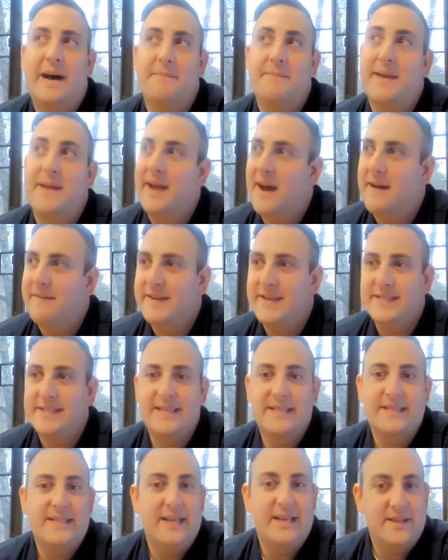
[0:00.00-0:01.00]
They
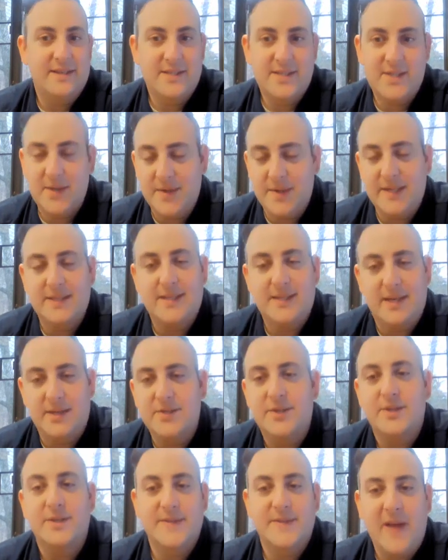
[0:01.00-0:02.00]
obviously see the student
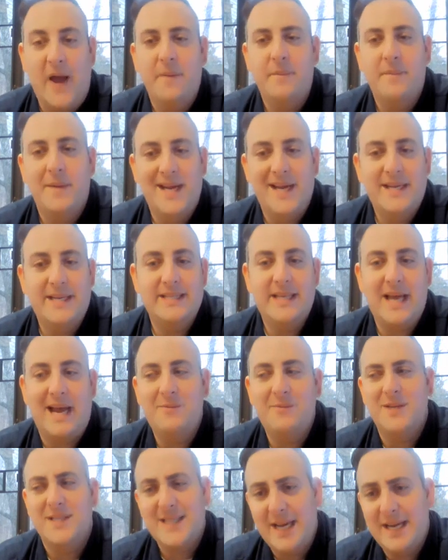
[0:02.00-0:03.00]
center. So it is, I
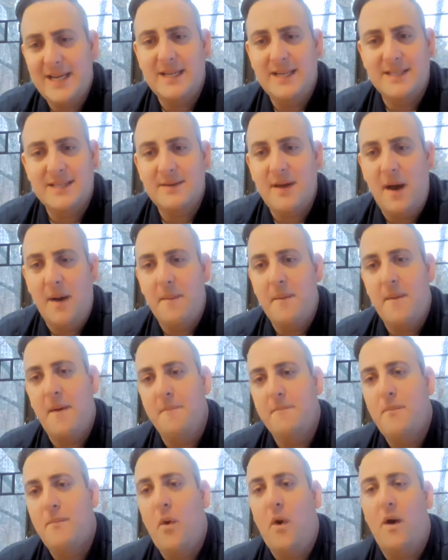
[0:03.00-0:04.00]
will say it is a
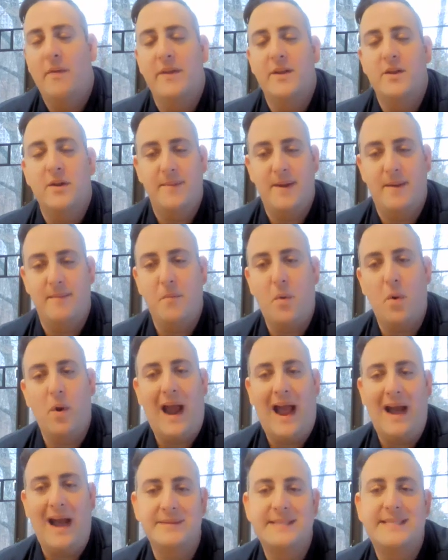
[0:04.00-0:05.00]
little bit
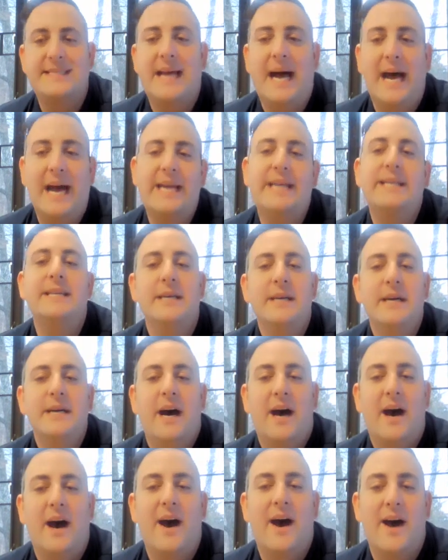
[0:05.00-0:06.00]
more outside
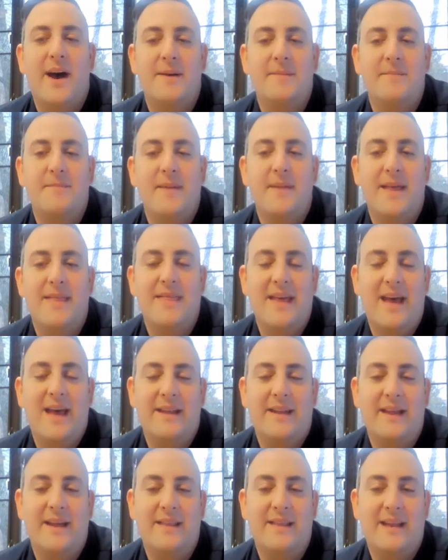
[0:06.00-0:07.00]

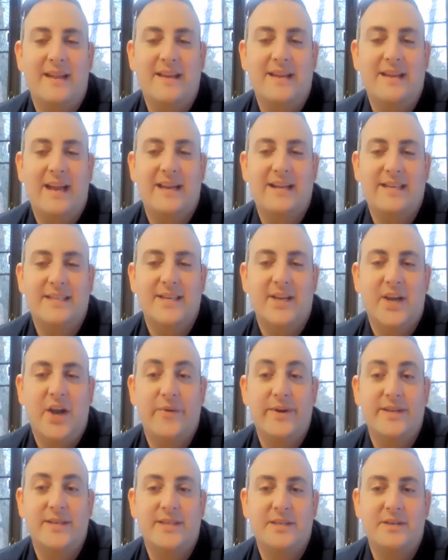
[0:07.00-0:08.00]
than getting to go
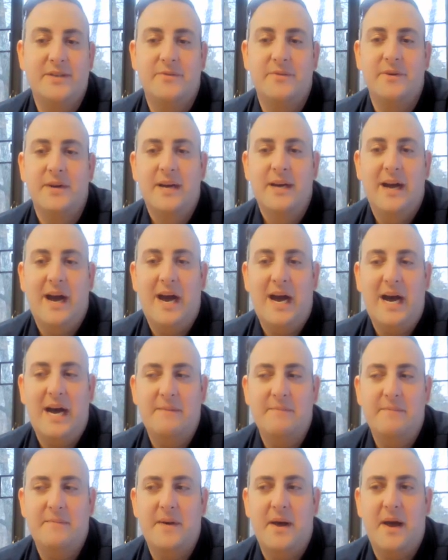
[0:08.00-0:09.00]
into
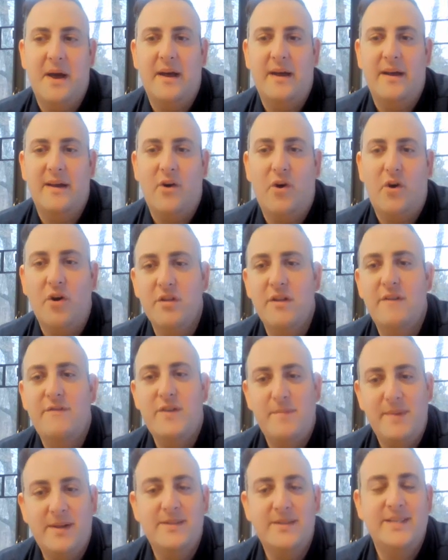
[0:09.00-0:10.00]
all of
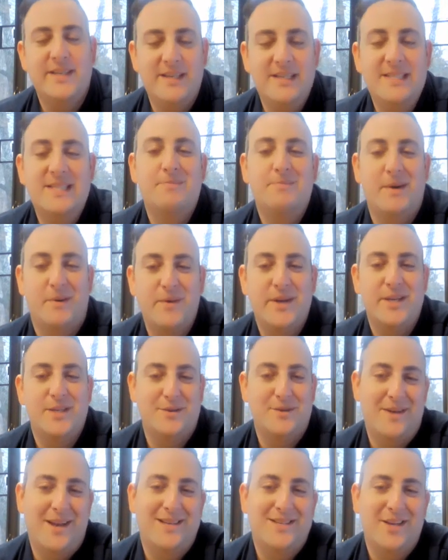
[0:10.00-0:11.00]
the buildings, but we
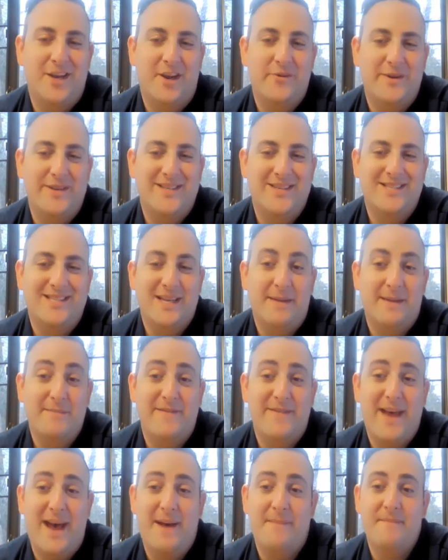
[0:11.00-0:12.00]
do get to go into some
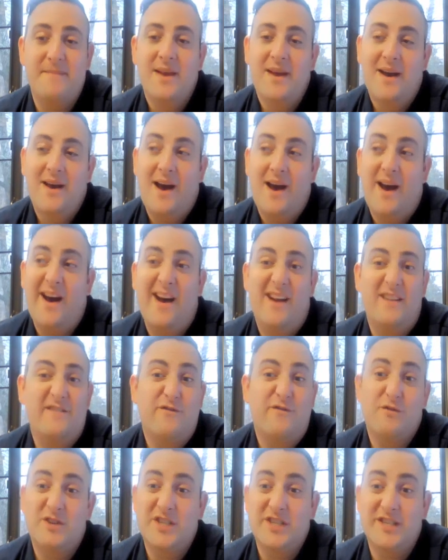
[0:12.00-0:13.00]
of them.
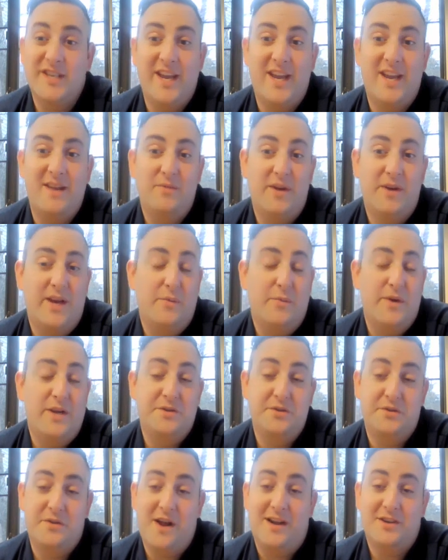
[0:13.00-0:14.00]
Unfortunately, we
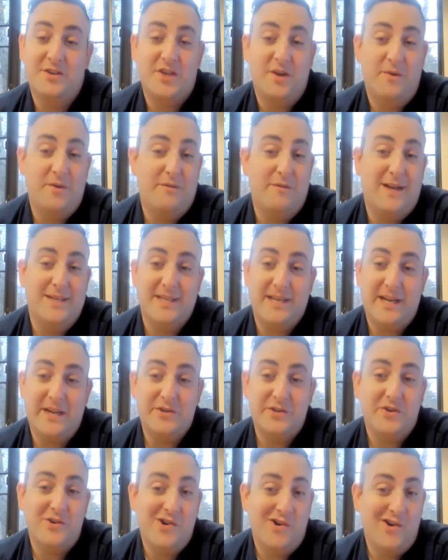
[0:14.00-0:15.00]
do not show a
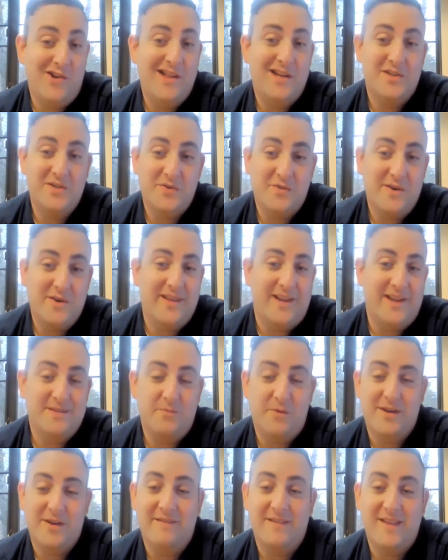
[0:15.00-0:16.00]
residential hall on tour. That's
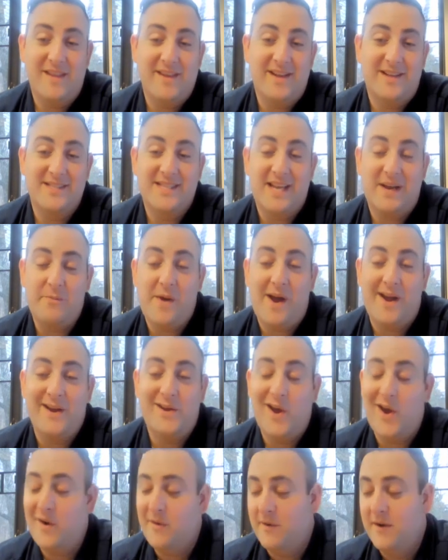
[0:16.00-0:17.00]
one of the things that I
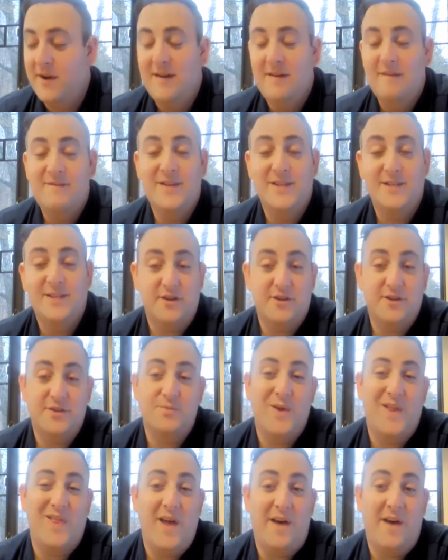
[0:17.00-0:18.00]
know visitors
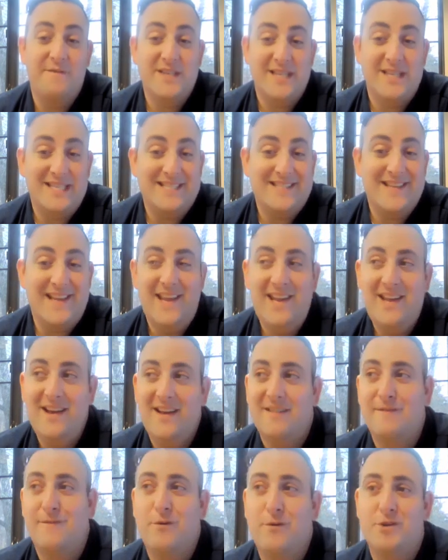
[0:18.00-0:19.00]
would love to see.
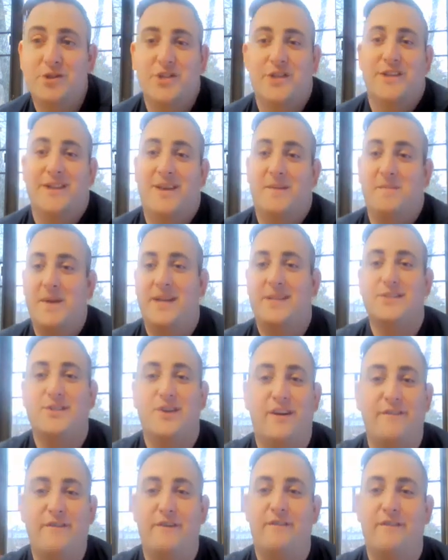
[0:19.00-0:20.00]
Unfortunately, based
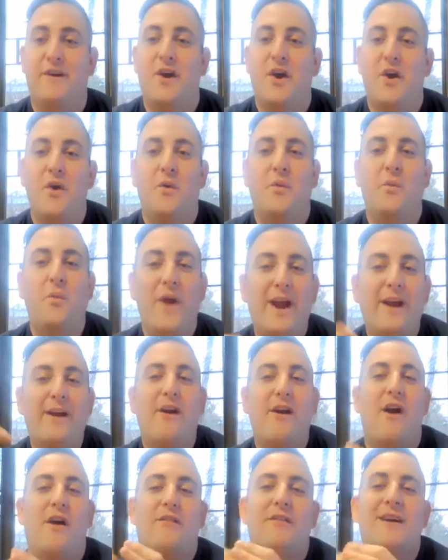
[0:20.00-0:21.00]
off of
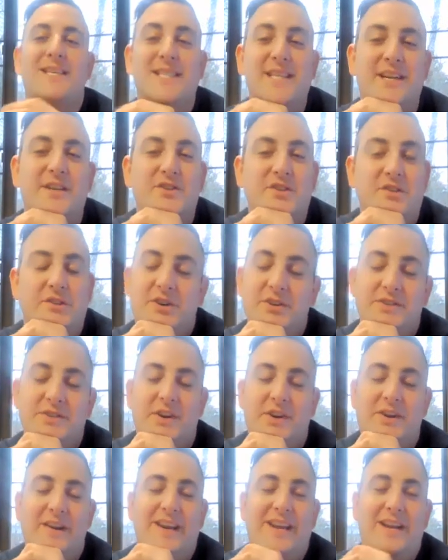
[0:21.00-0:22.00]
where our residential halls
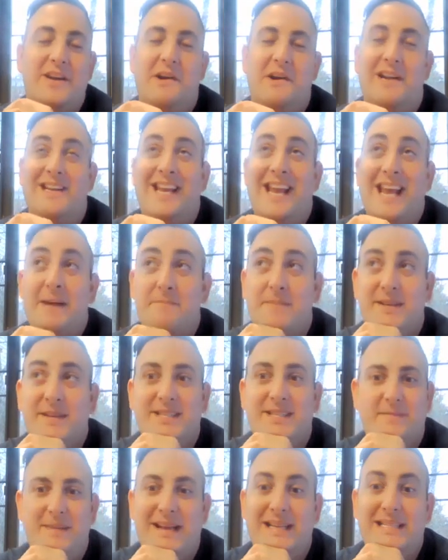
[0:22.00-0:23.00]
are here on campus,
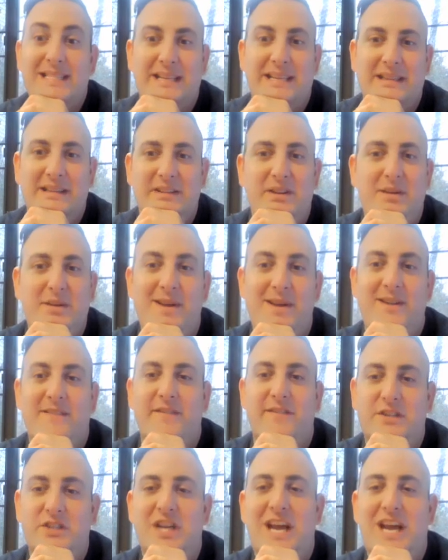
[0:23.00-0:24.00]
it makes it a little bit of
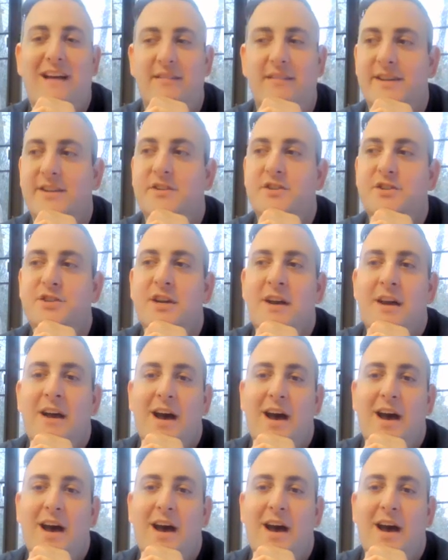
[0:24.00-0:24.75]
a challenge.